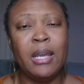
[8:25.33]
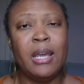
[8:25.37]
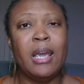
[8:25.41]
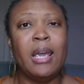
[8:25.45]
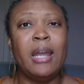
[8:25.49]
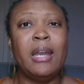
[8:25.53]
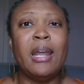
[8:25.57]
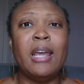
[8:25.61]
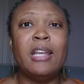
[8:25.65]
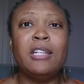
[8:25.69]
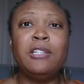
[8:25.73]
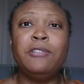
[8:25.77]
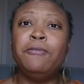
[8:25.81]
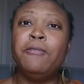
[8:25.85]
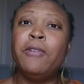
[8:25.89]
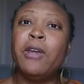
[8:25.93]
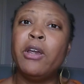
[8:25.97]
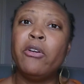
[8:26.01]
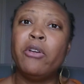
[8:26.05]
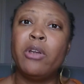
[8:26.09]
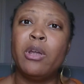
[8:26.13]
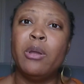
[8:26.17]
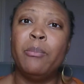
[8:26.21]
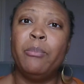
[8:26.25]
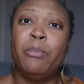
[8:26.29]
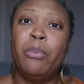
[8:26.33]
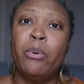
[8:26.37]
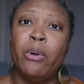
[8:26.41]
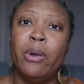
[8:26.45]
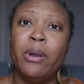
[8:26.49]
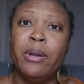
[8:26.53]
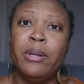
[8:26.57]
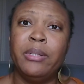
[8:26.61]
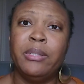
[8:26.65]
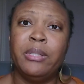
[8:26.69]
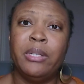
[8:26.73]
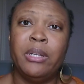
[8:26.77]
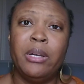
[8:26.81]
And that's very
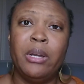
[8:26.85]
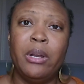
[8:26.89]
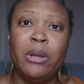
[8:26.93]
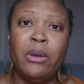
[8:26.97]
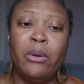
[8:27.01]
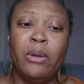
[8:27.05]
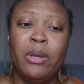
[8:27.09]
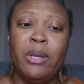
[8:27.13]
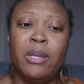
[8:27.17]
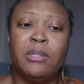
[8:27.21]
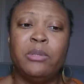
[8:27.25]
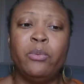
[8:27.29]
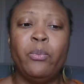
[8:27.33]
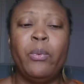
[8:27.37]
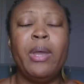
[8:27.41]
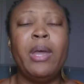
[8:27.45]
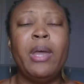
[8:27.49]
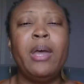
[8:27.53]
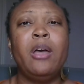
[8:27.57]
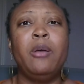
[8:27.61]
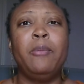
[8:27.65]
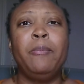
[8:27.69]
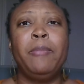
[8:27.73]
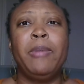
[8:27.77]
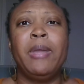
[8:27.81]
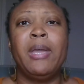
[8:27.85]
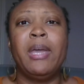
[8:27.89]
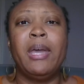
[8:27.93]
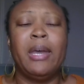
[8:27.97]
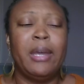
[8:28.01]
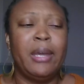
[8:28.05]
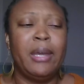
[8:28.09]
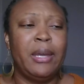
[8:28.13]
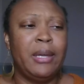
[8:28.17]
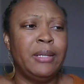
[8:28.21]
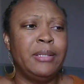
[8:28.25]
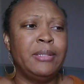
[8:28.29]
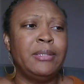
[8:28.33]
important to note as well,
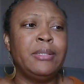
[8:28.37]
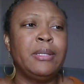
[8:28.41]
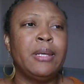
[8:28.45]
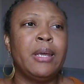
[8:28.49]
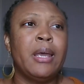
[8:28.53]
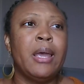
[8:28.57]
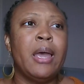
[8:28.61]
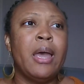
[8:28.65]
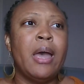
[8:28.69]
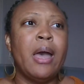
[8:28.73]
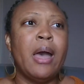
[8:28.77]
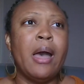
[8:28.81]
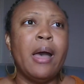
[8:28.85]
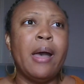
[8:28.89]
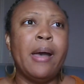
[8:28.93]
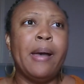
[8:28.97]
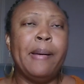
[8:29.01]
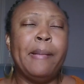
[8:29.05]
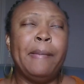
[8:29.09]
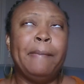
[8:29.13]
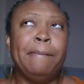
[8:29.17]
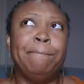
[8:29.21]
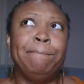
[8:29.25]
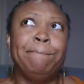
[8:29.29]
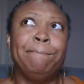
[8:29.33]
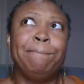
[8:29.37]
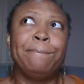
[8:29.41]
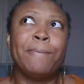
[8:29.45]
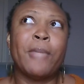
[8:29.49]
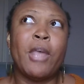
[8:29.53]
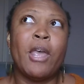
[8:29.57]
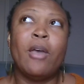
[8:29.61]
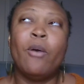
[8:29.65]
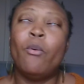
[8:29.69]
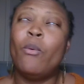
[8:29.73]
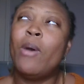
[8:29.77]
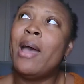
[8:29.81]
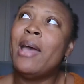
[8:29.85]
because
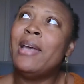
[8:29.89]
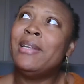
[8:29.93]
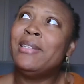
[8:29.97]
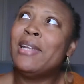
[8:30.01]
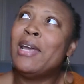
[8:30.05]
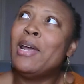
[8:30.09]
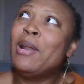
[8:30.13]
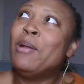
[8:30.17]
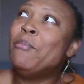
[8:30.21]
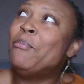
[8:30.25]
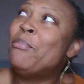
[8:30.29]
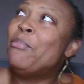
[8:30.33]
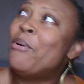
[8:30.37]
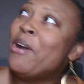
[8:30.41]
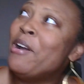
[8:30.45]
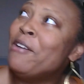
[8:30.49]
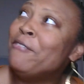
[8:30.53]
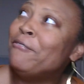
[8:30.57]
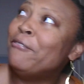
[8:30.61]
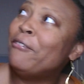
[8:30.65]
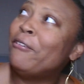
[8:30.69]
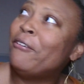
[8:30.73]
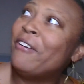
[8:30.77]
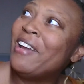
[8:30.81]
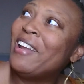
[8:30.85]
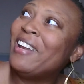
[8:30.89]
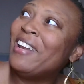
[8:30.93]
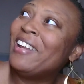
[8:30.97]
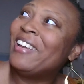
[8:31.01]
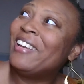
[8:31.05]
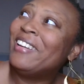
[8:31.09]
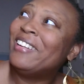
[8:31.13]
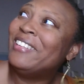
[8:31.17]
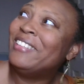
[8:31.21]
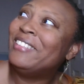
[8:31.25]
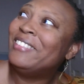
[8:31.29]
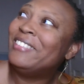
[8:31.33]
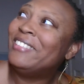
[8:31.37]
why is that important,
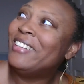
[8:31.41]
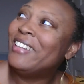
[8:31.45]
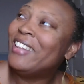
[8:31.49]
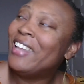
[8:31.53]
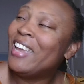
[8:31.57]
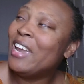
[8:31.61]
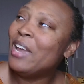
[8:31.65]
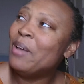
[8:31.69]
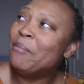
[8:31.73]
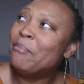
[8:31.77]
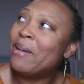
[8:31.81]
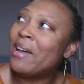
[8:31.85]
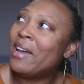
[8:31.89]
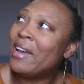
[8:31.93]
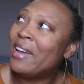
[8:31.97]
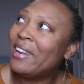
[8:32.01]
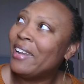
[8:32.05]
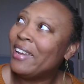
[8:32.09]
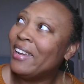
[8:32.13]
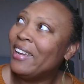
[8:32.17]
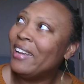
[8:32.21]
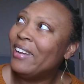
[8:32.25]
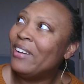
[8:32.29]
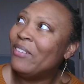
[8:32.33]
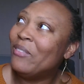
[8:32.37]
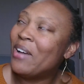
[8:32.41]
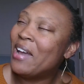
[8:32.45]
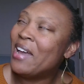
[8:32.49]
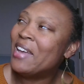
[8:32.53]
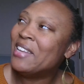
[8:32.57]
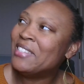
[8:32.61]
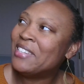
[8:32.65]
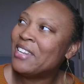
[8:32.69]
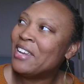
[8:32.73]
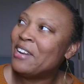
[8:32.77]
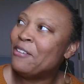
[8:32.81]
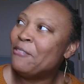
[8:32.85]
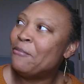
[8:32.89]
Veronica? Think about it. Why
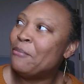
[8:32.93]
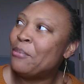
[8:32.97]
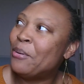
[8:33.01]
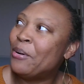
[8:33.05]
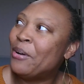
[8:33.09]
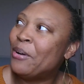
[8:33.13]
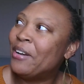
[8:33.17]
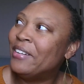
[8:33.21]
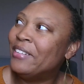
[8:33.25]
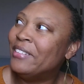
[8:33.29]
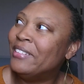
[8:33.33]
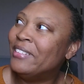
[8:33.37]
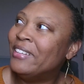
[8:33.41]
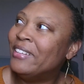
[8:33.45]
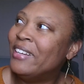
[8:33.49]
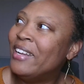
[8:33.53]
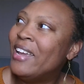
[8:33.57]
is that important?